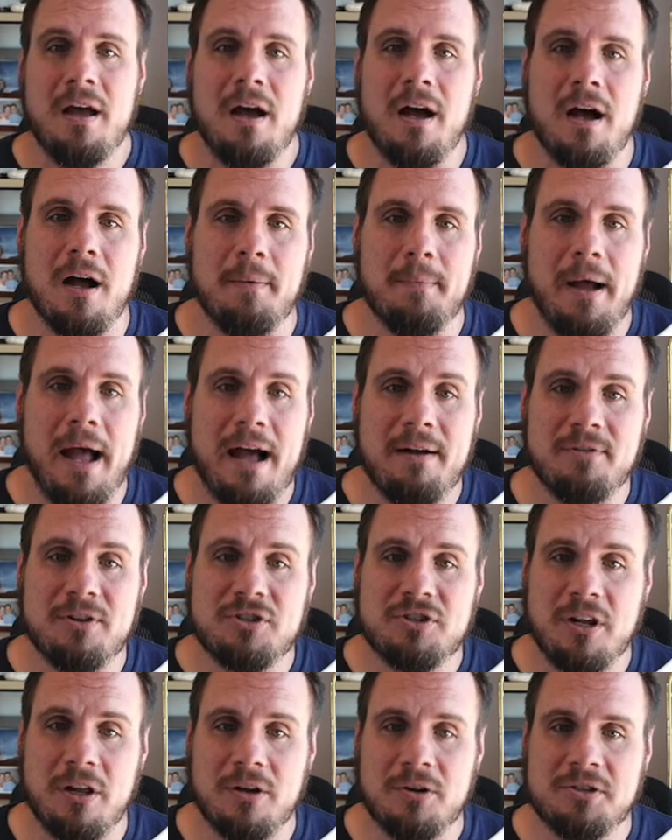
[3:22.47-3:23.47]
Average
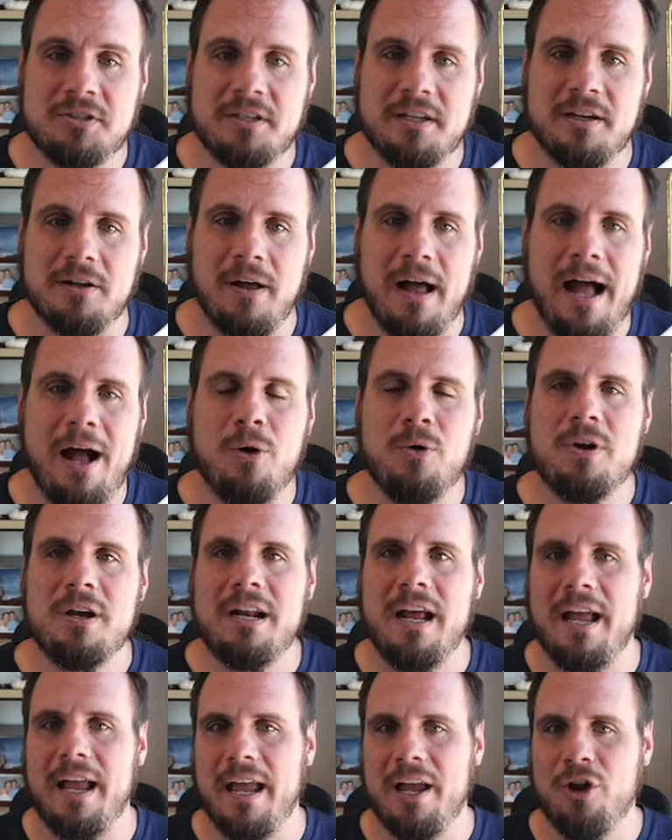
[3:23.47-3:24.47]
dollar sale, how could
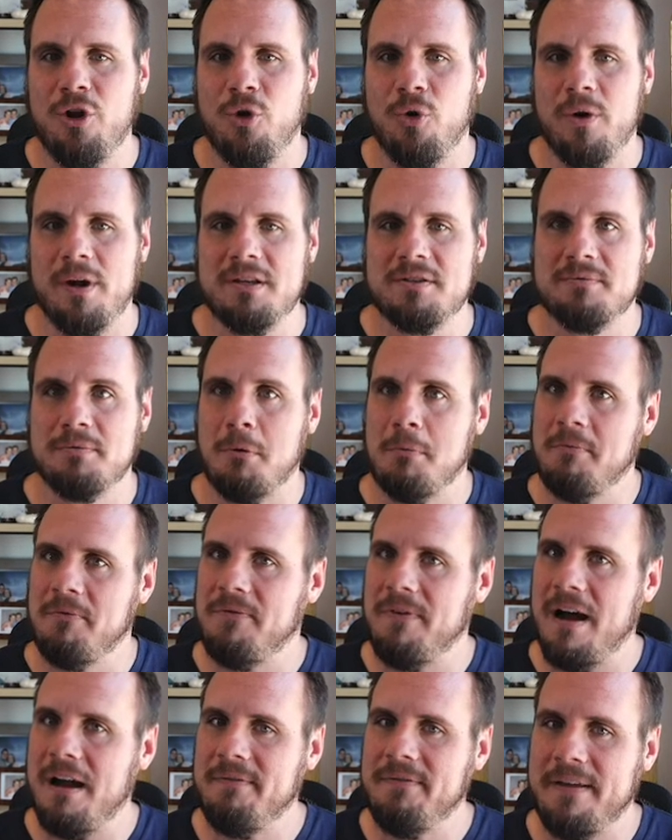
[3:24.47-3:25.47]
I increase from
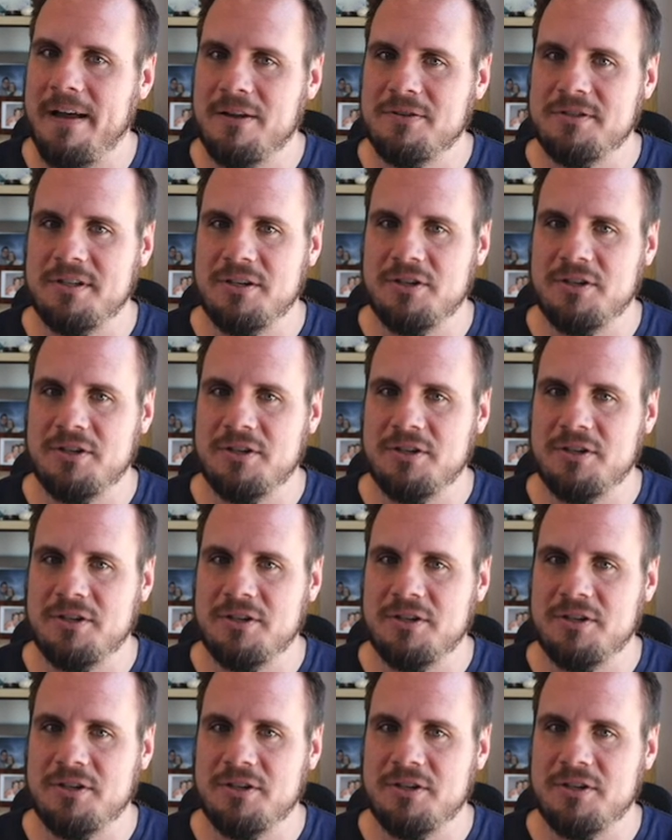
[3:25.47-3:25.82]
5,000